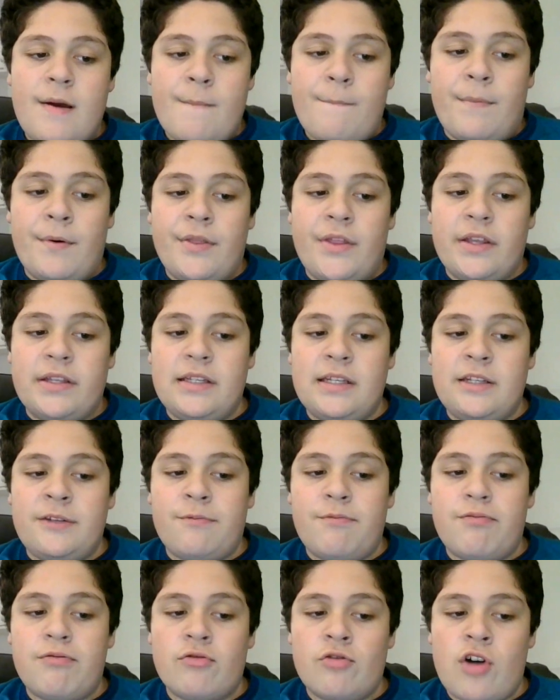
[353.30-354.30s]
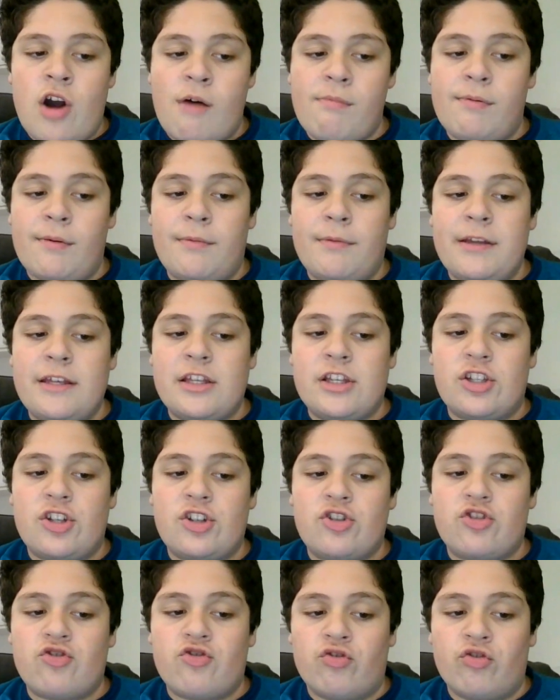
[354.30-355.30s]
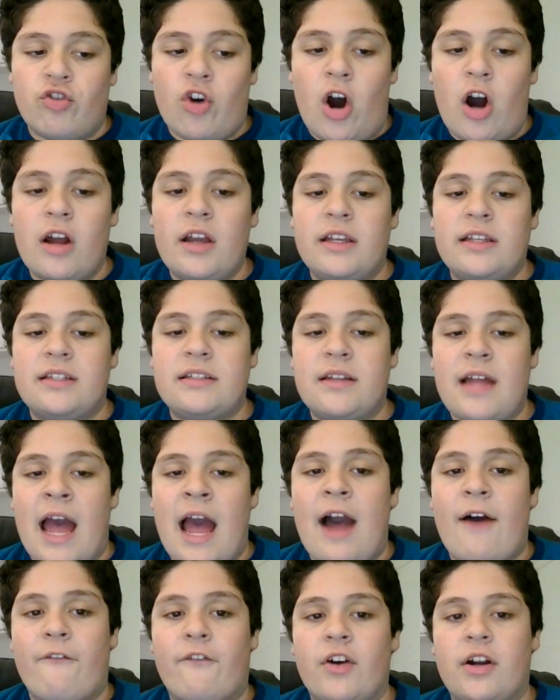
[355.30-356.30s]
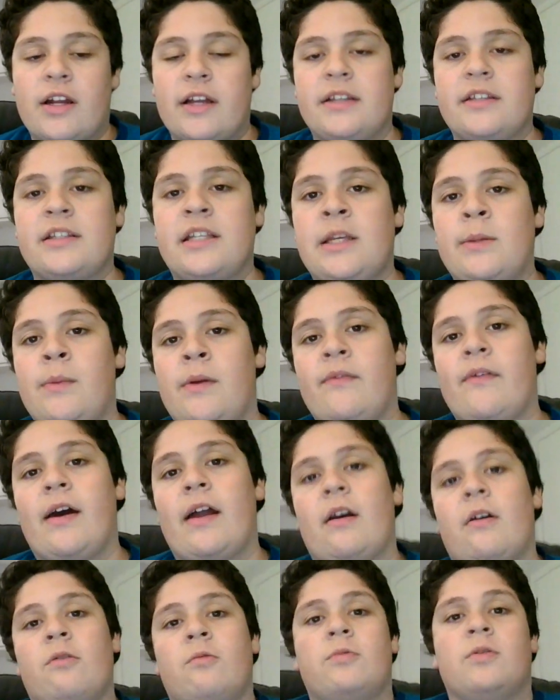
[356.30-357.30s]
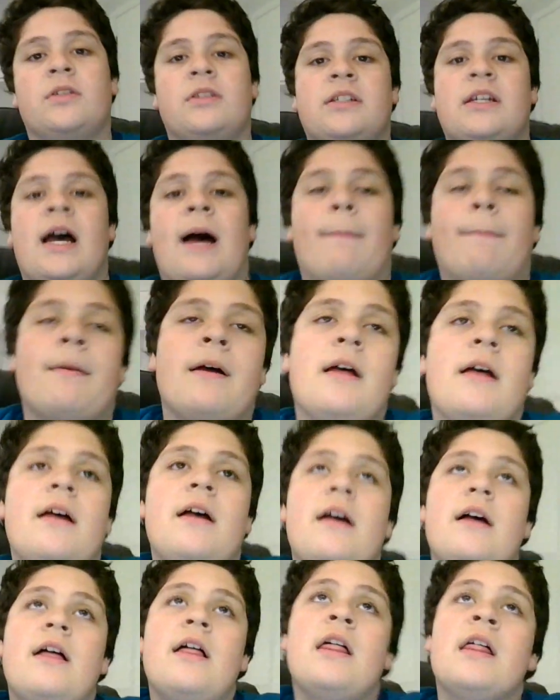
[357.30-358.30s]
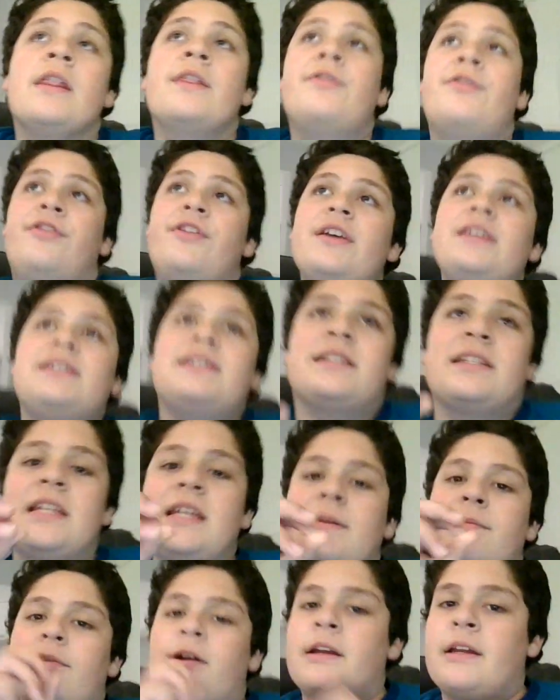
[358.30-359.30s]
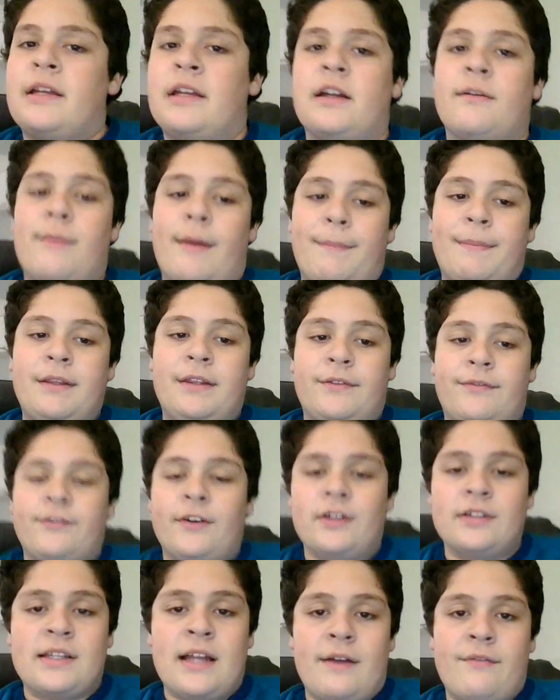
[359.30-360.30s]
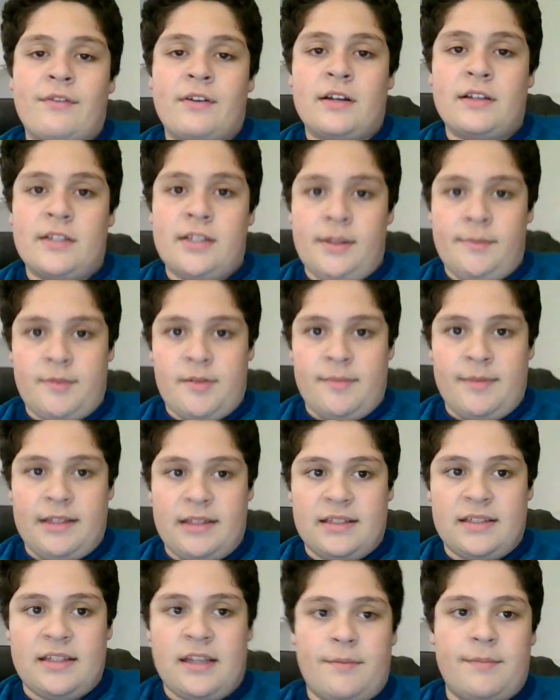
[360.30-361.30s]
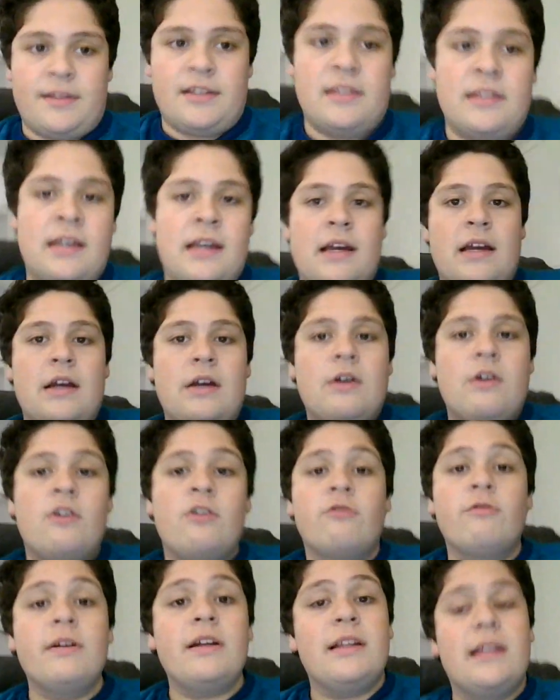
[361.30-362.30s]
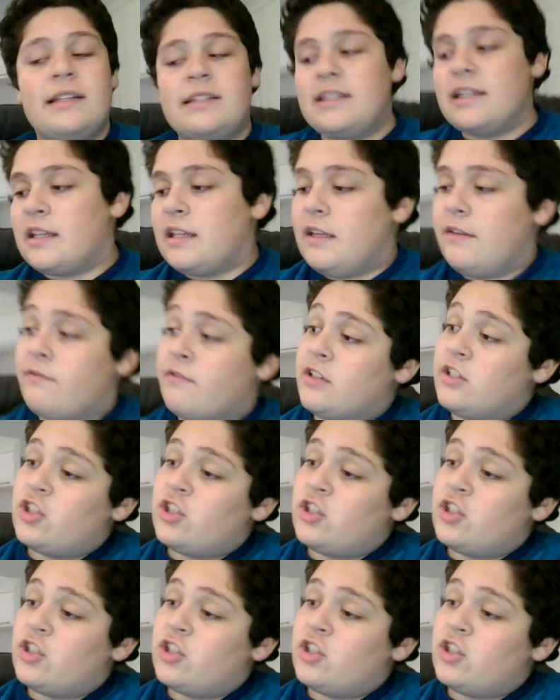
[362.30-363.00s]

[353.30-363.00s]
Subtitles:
But this is probably the strongest African team we've had at a World Cup. This team right here might be the first African team to make the semis. Realistically, if they